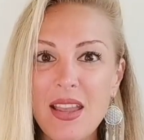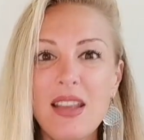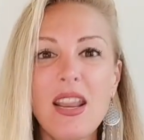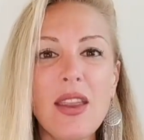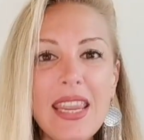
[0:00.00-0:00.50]

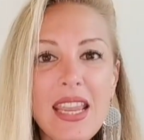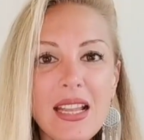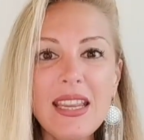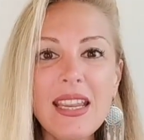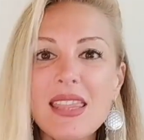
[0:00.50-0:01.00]
Now,
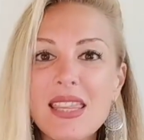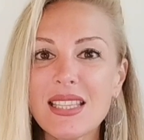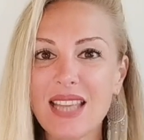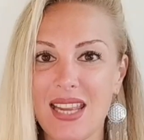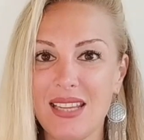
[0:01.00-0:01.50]
healing in
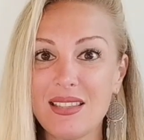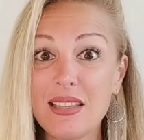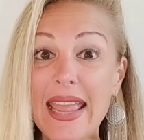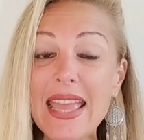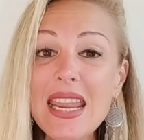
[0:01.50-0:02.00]
this case,
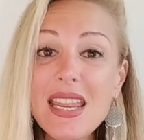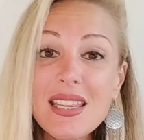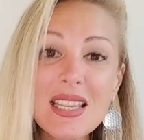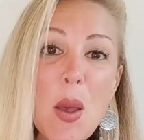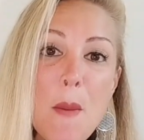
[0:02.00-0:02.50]
it
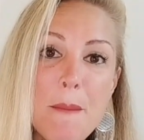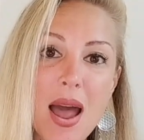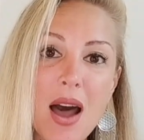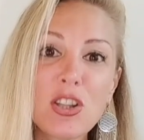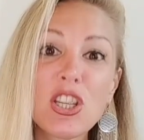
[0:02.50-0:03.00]
is
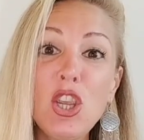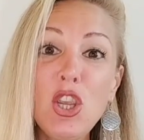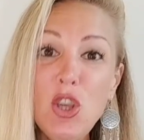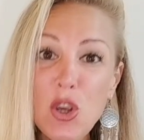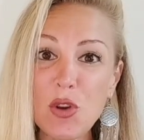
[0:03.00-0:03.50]
about
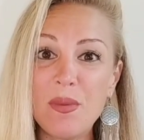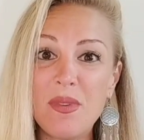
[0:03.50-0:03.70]
you,